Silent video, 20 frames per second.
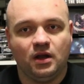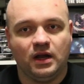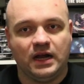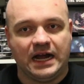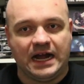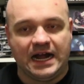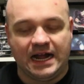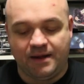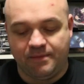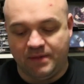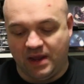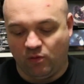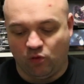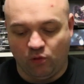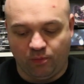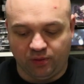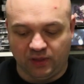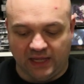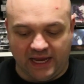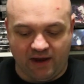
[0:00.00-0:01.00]
um, and we'll
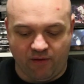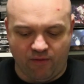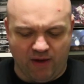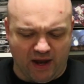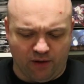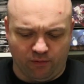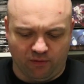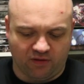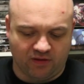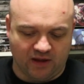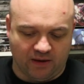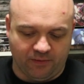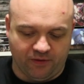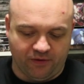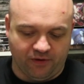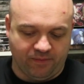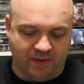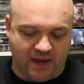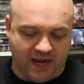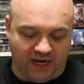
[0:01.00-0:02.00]
play around with some of
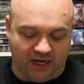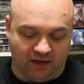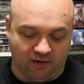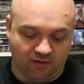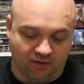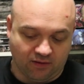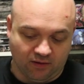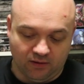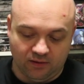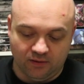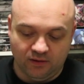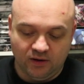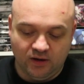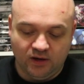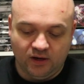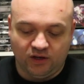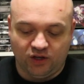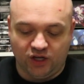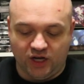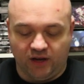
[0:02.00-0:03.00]
the paints and,
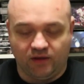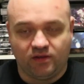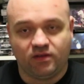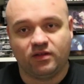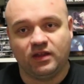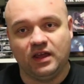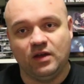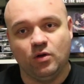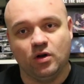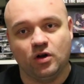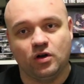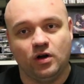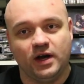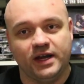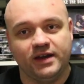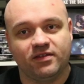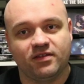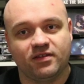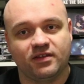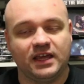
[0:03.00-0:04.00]
you know, see what
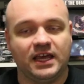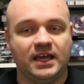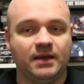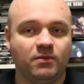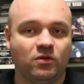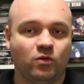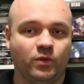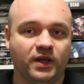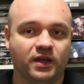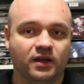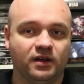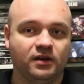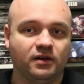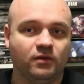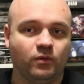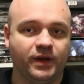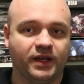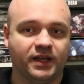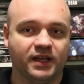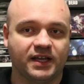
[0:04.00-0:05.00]
kind of schemes we can
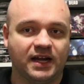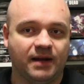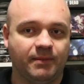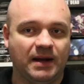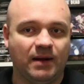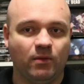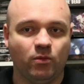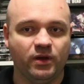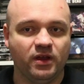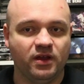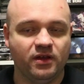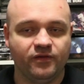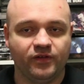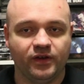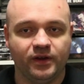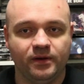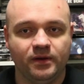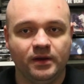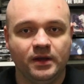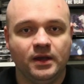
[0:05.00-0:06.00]
we can come up with.
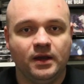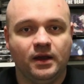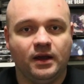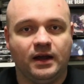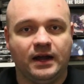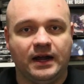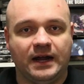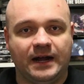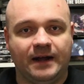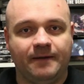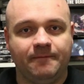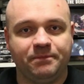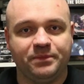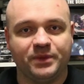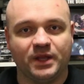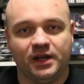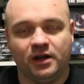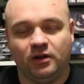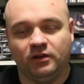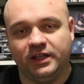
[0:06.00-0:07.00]
And um,
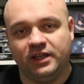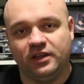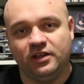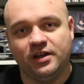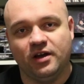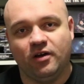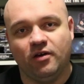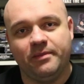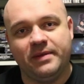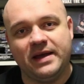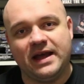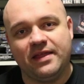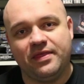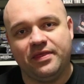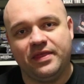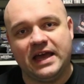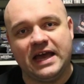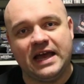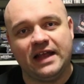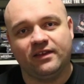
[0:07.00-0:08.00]
and I'll let you know about
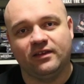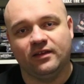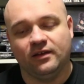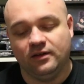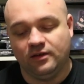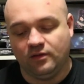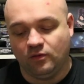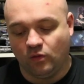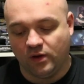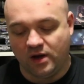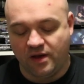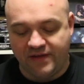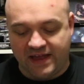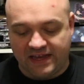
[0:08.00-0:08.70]
that. And what I've